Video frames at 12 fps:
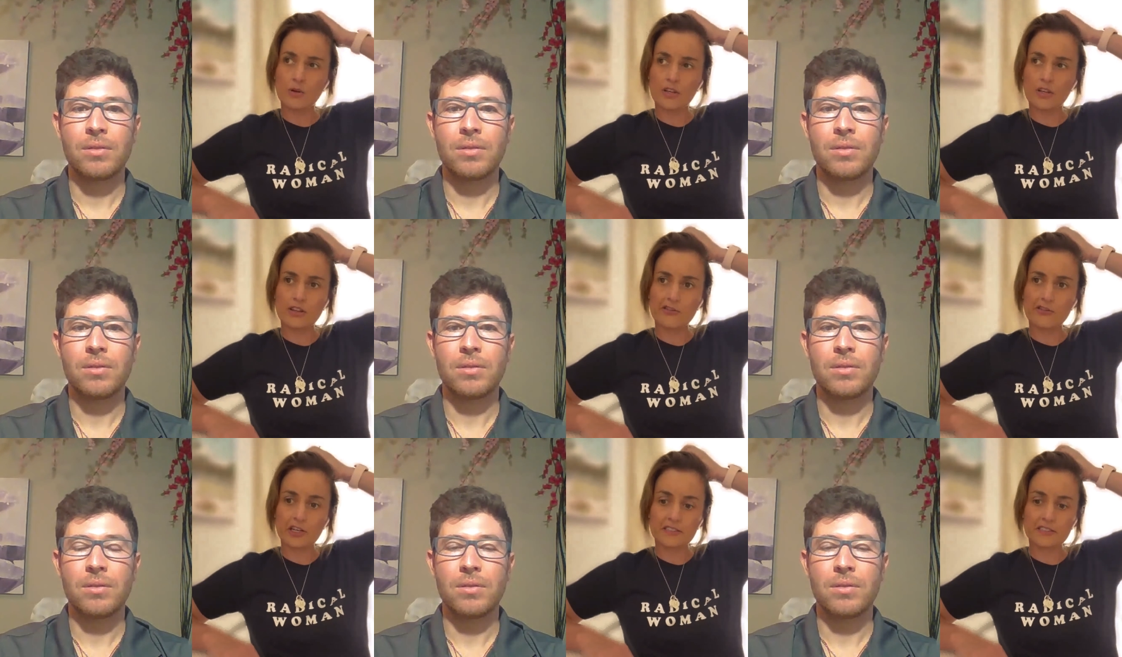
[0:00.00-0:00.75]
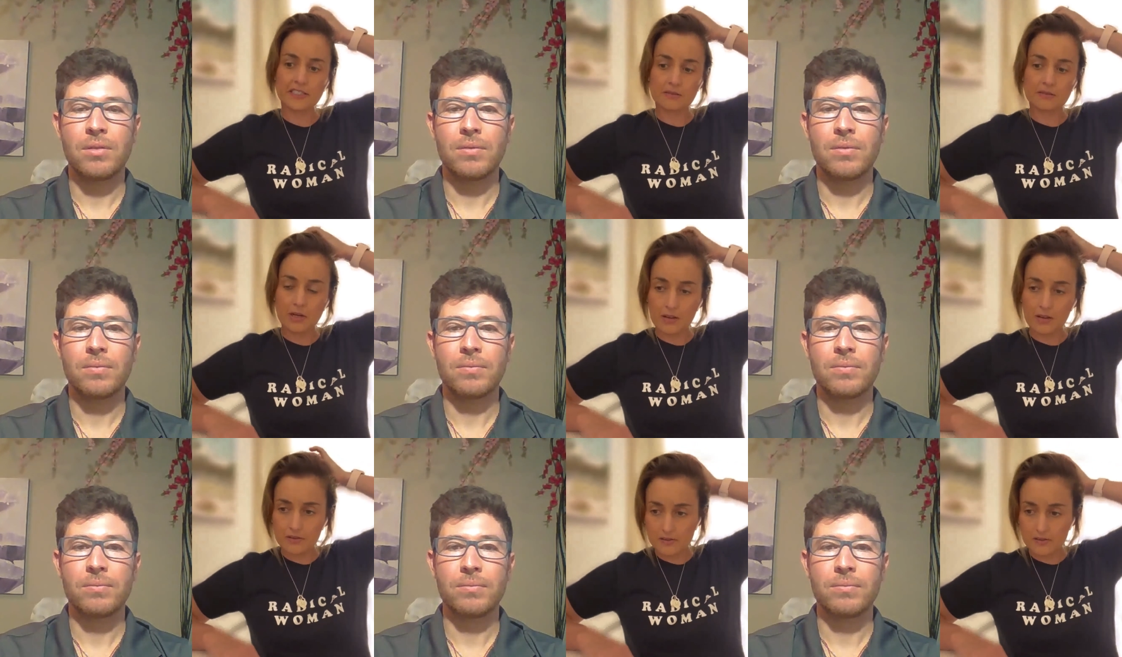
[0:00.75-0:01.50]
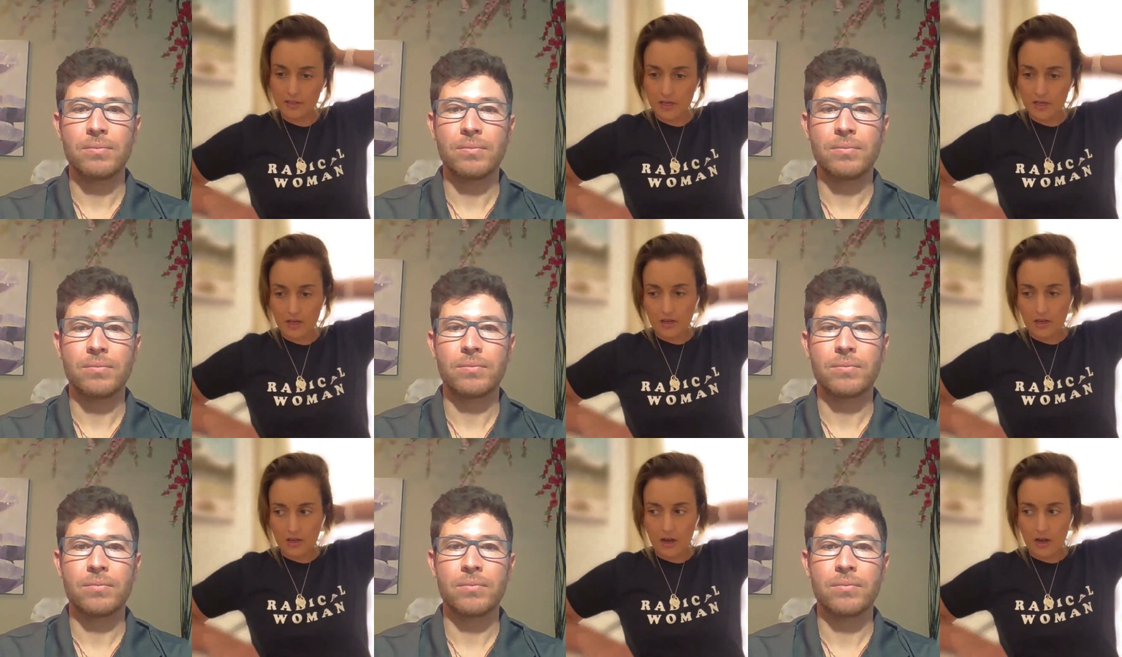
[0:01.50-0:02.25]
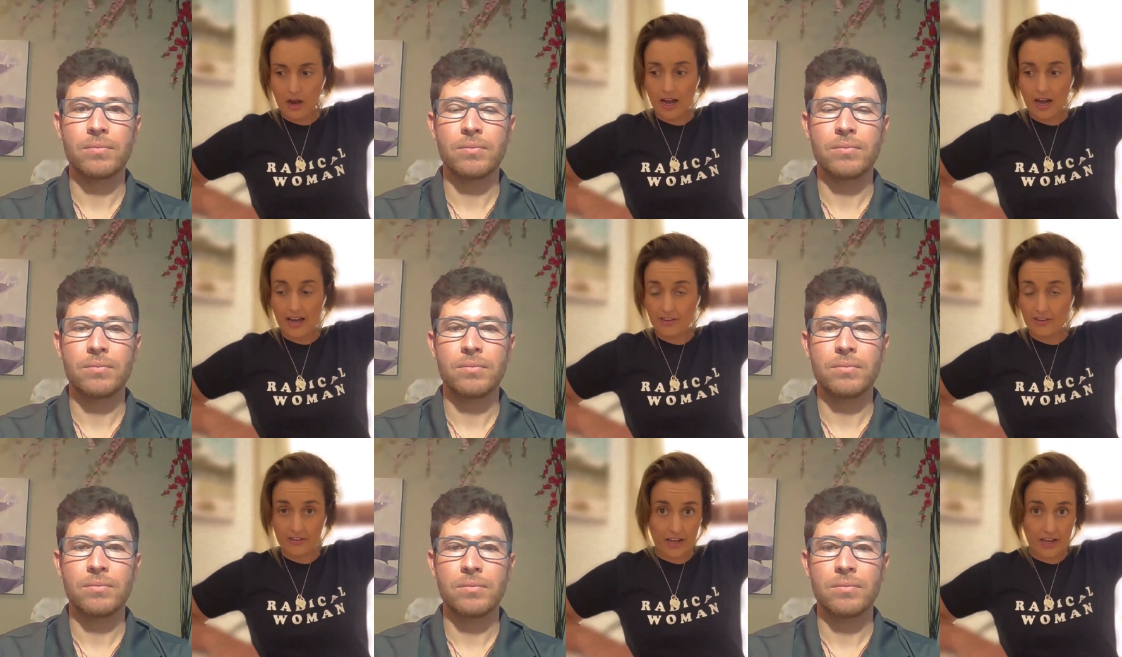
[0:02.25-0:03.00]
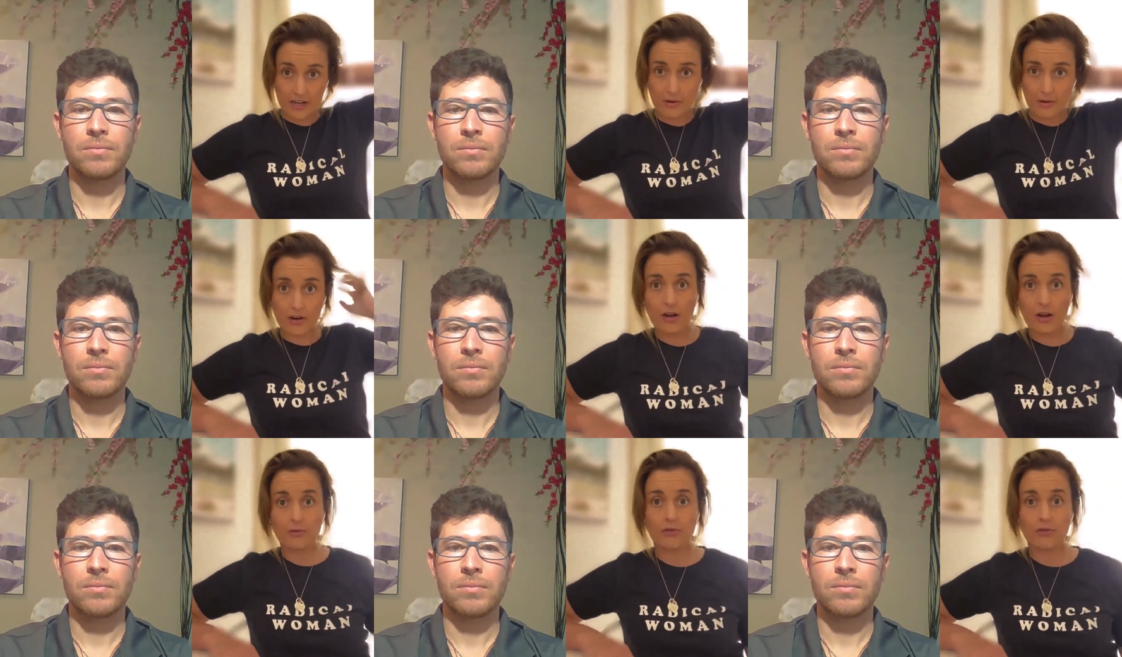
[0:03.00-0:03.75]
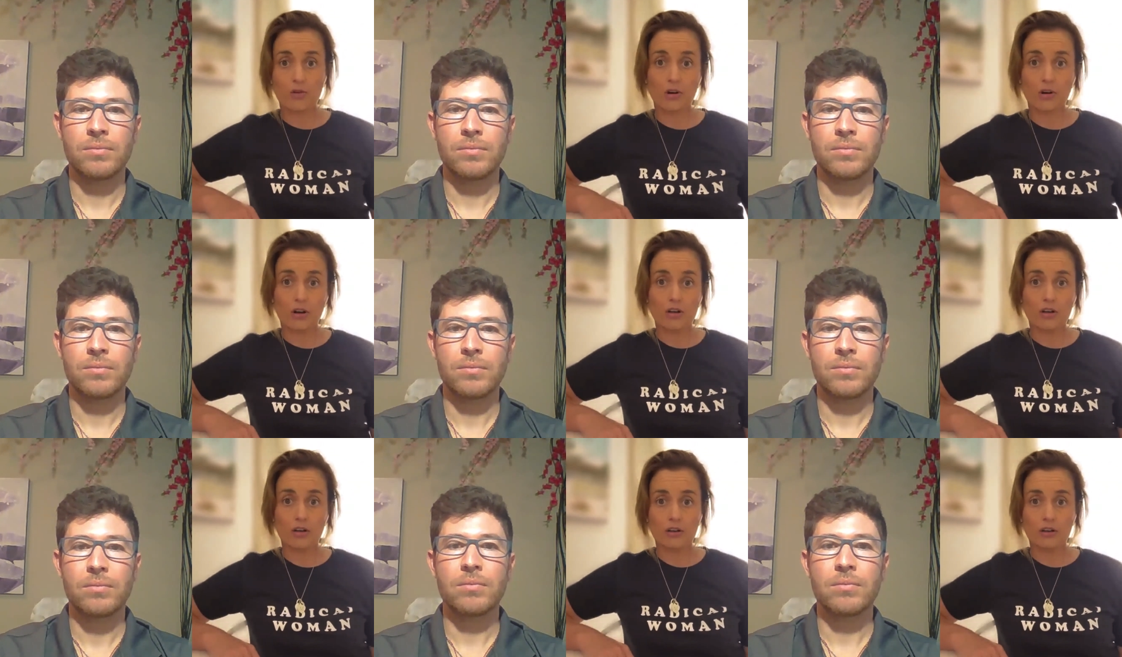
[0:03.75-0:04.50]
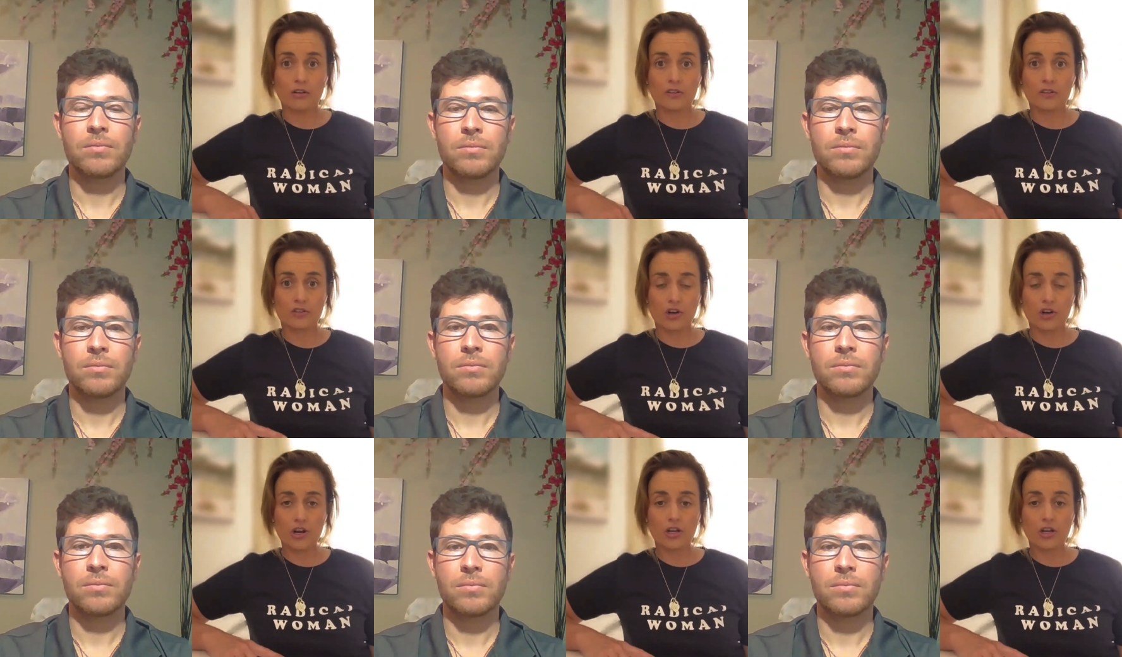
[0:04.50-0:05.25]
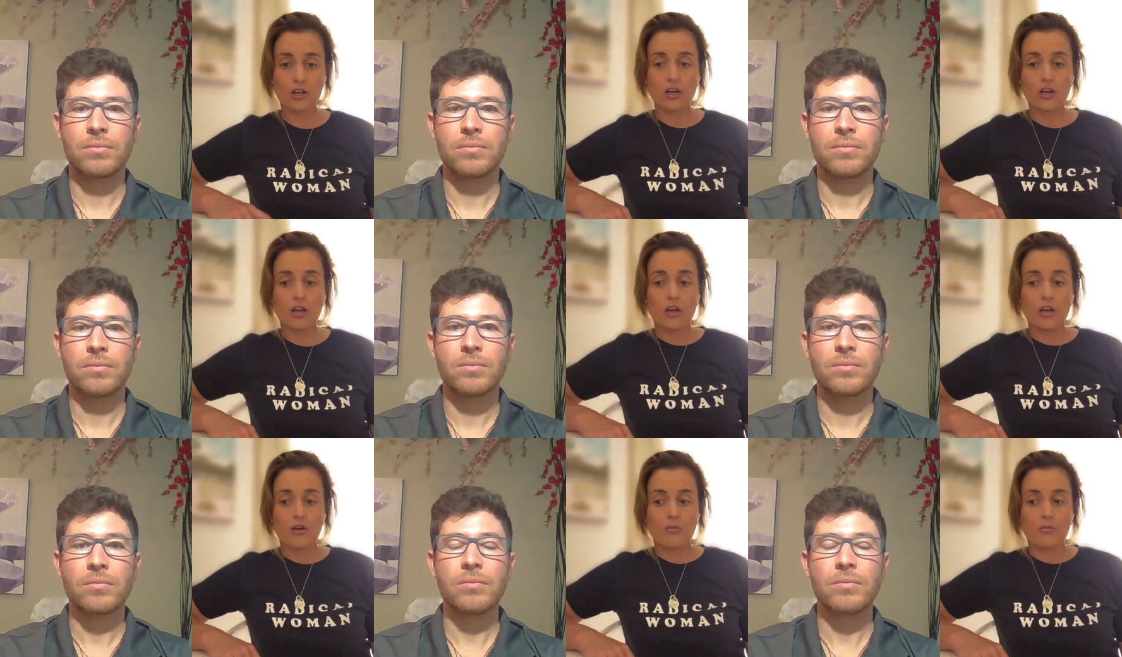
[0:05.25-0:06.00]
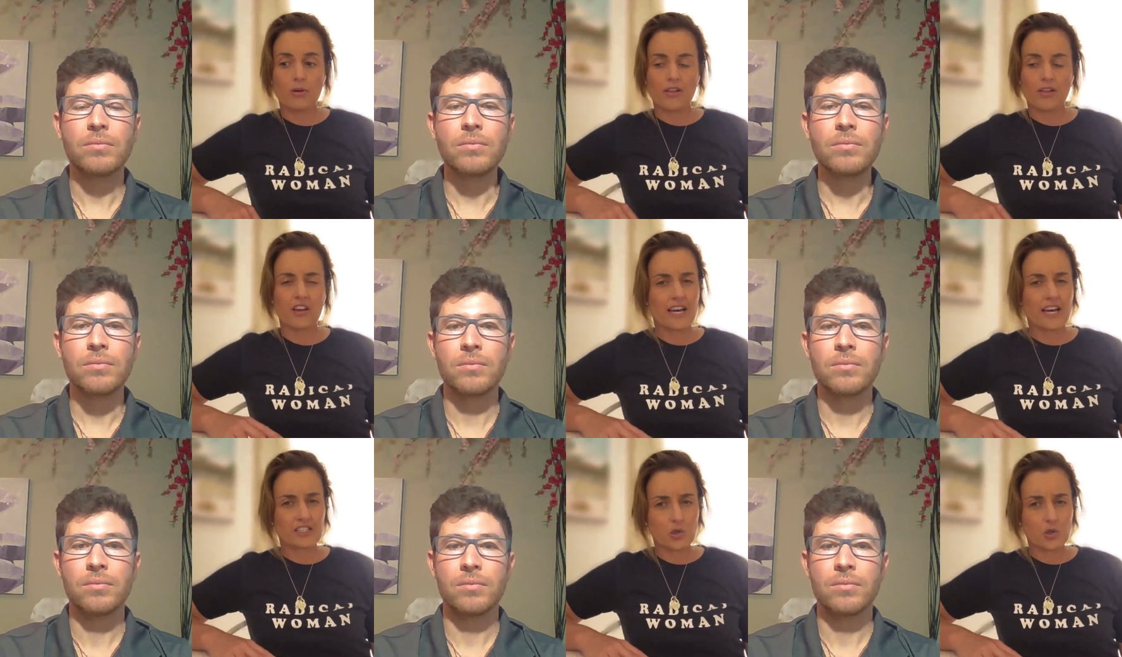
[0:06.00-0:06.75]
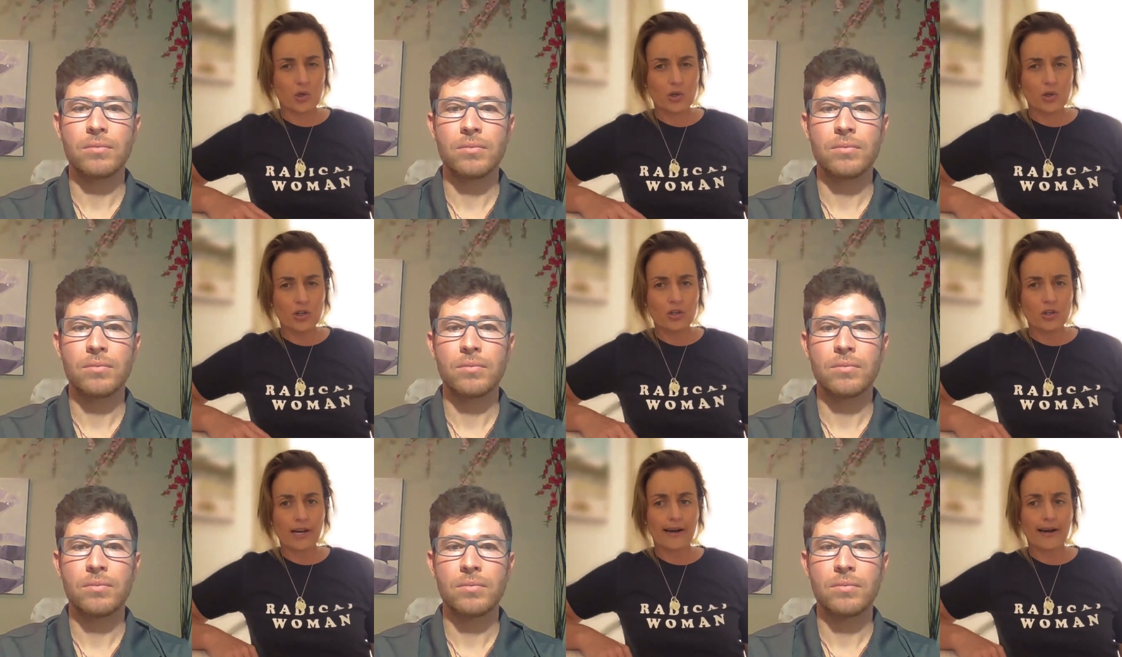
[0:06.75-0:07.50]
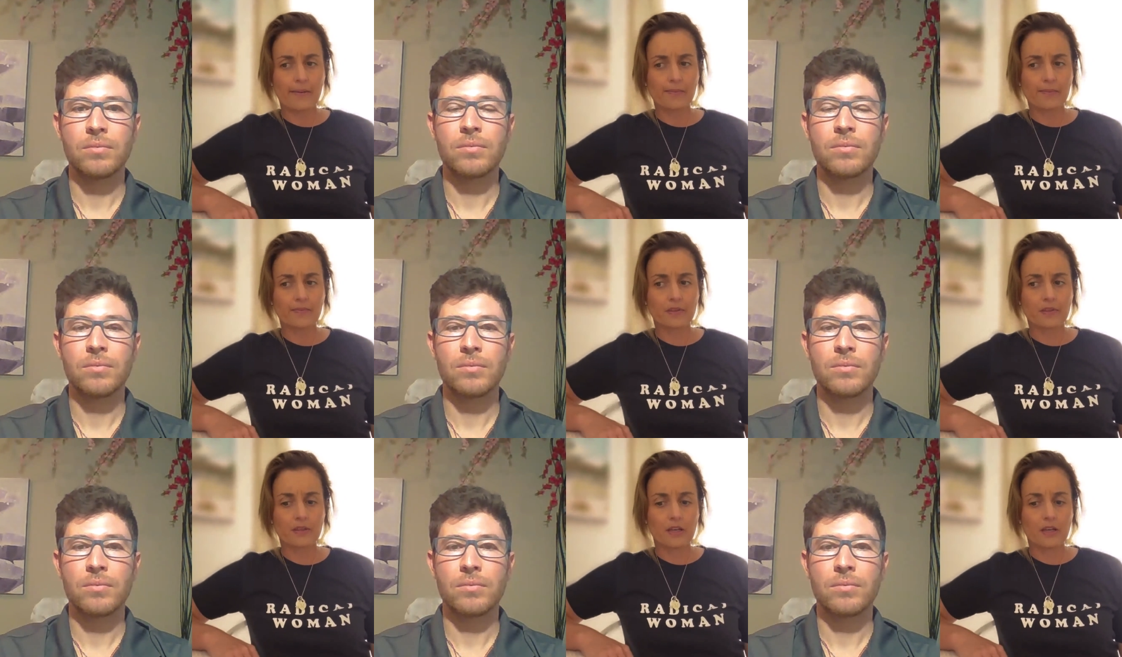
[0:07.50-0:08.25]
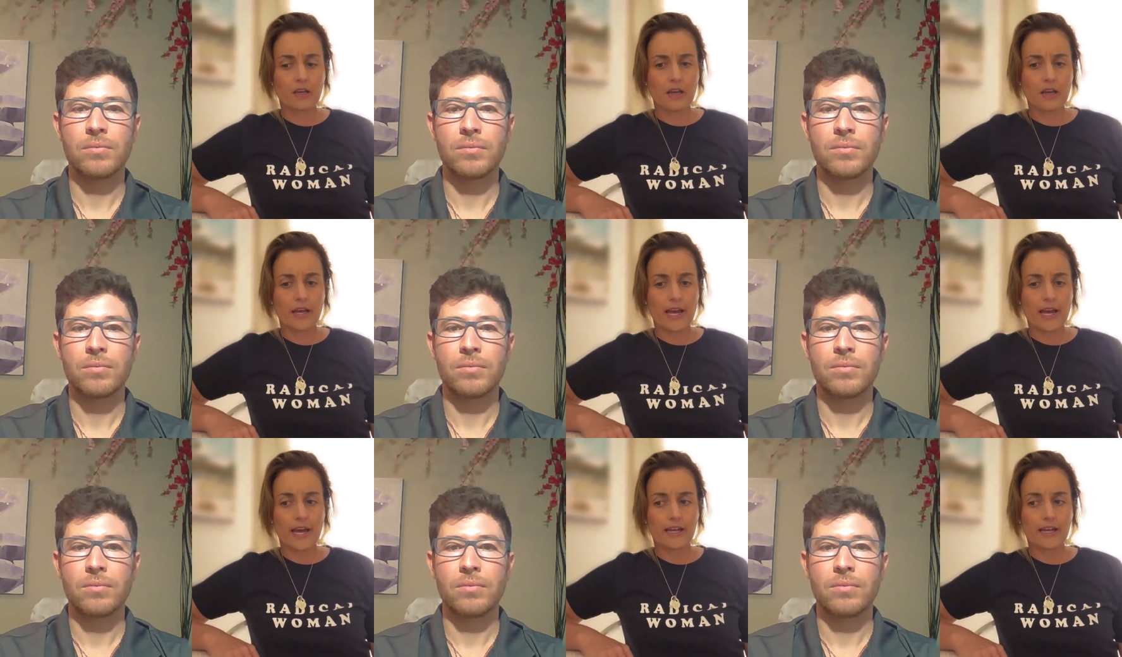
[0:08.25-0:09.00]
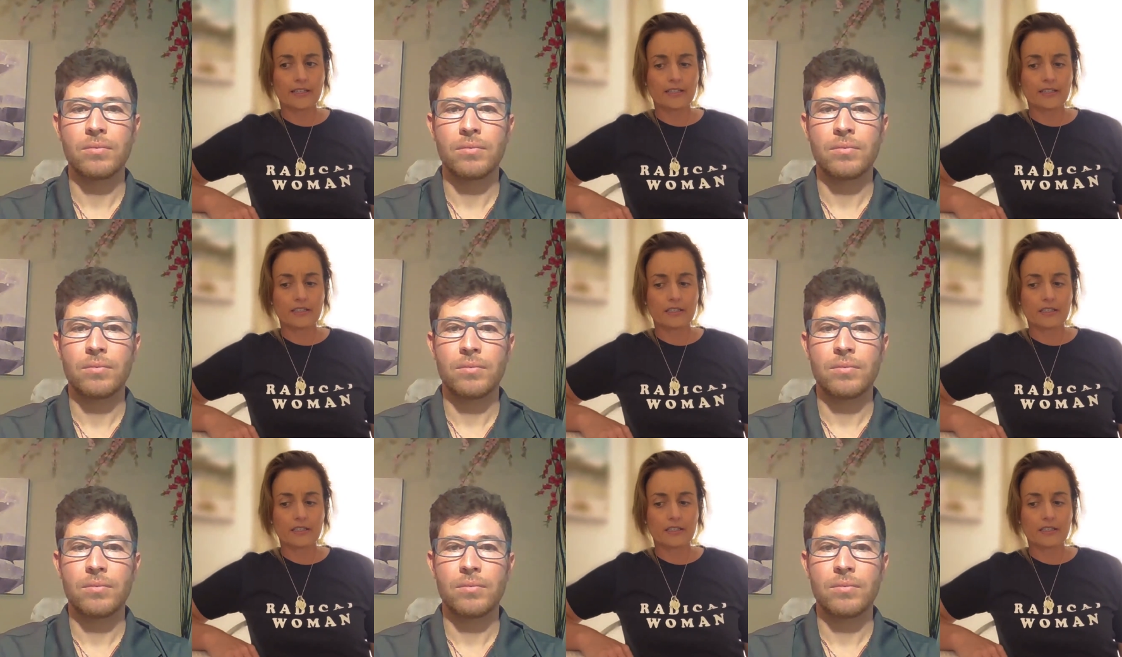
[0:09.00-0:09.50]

Speaker 1: within the first six months, I have never had a migraine before the stroke, but I think I had two. Um, and,